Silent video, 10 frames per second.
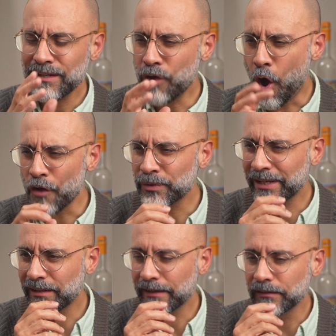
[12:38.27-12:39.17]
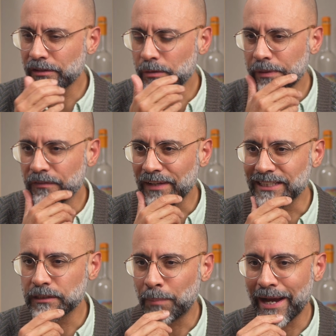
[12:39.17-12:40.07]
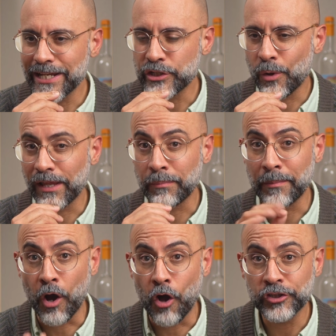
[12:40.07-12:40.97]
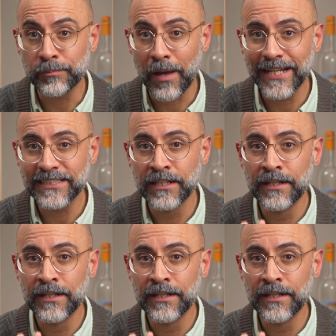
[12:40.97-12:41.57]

Also get like a little bit of like spice note, like maybe allspice,